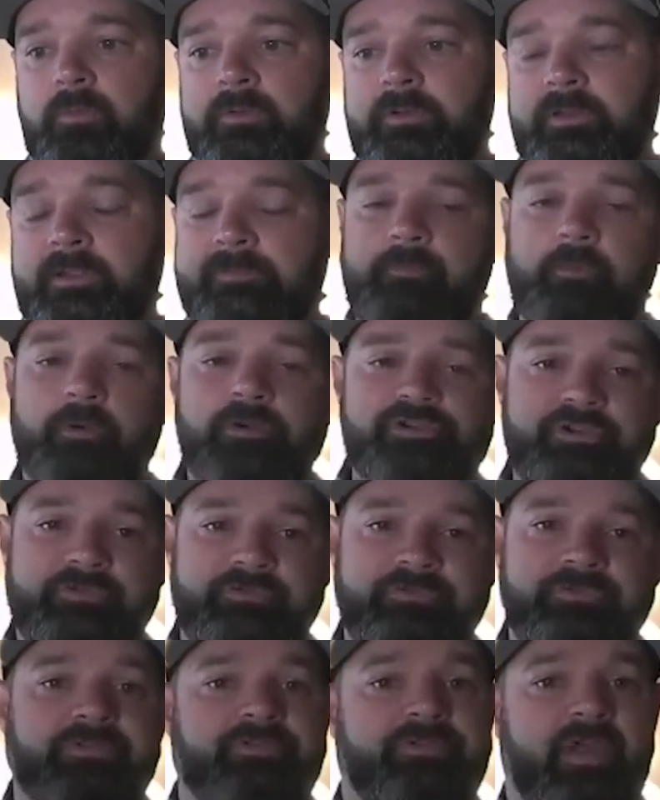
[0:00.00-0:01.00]
if we're
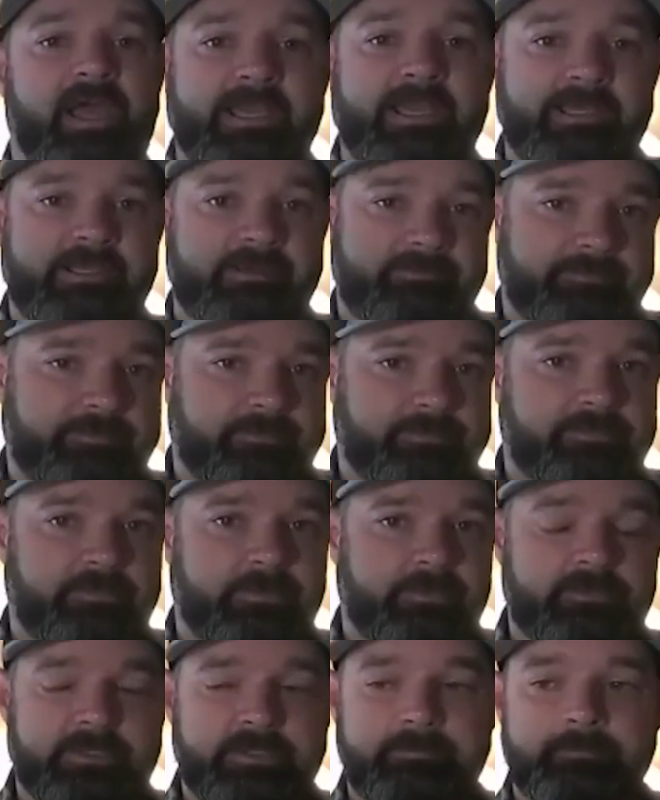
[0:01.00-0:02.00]
just designing a
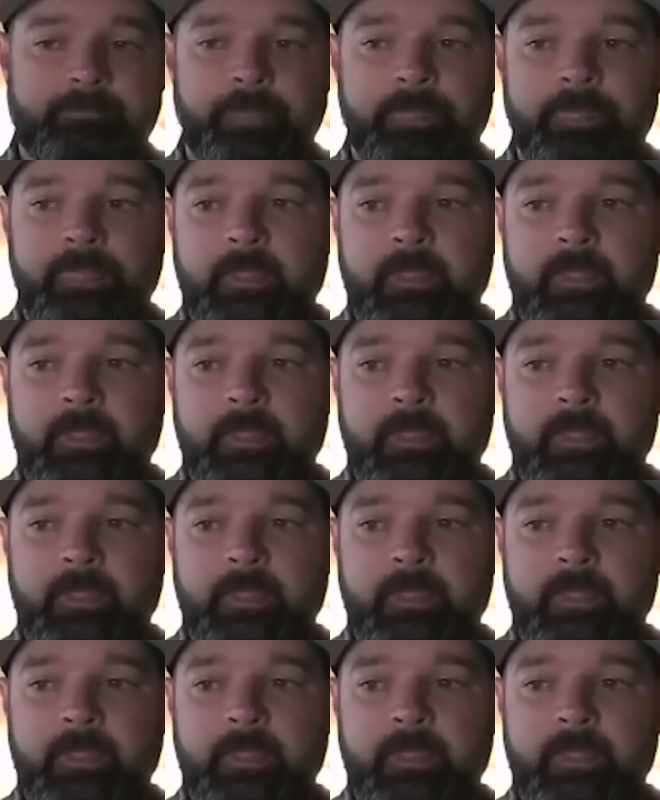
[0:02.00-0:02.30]
facility,